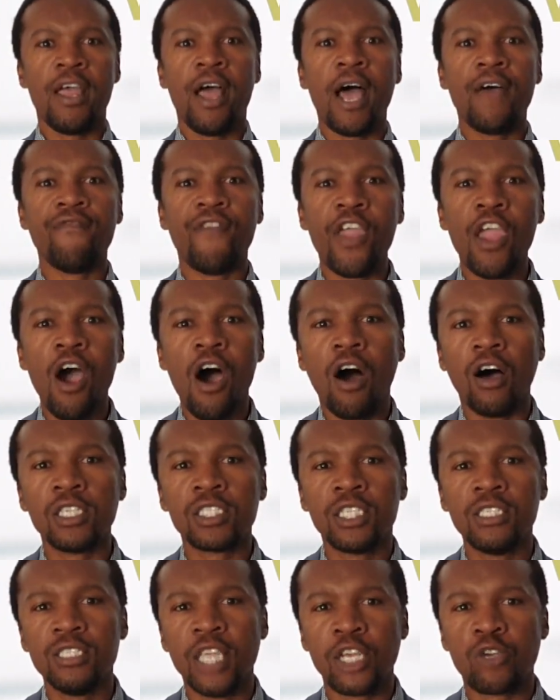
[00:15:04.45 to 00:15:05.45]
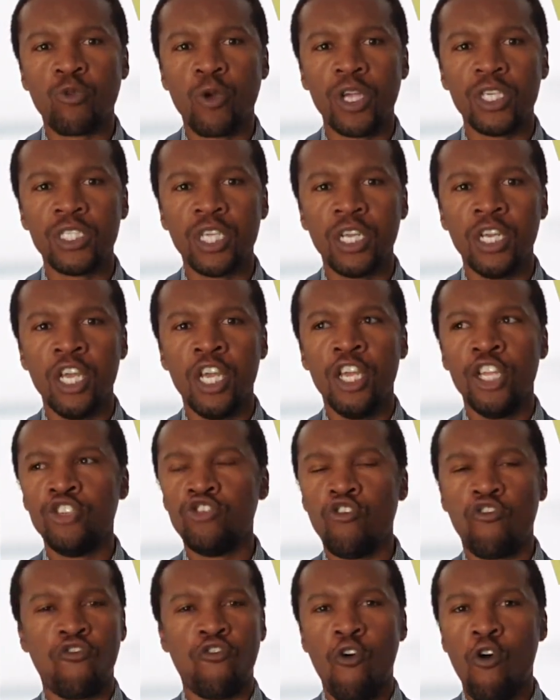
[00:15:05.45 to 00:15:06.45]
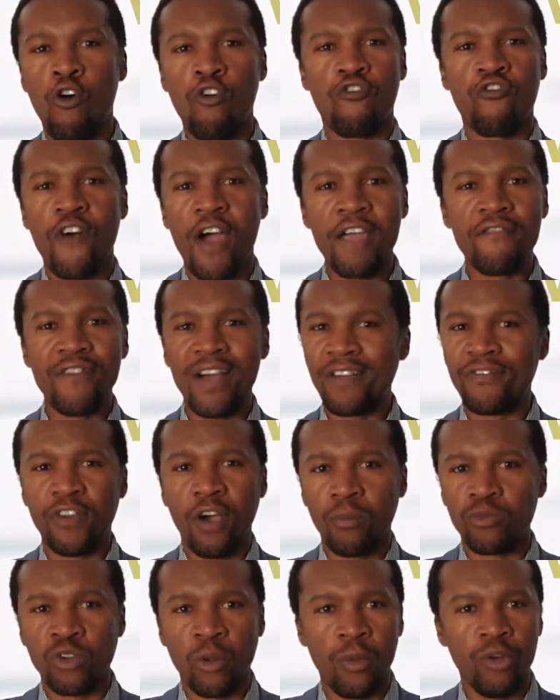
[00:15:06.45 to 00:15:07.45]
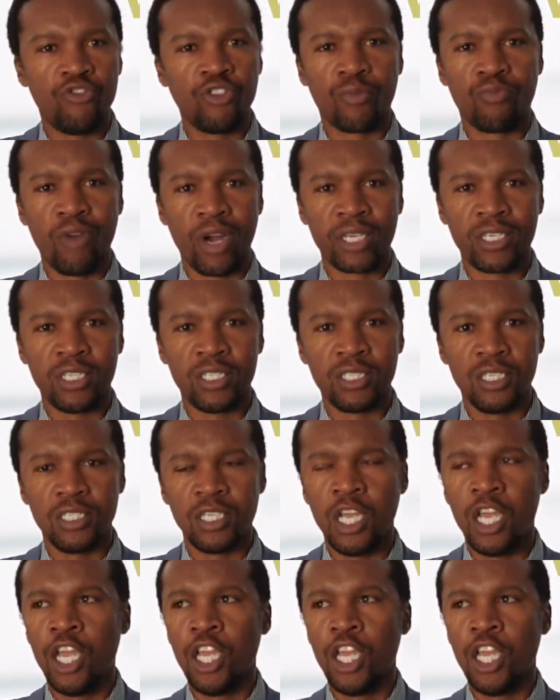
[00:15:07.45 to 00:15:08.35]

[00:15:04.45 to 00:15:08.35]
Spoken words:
They are asking that question to 4 or 5 other optometric practices.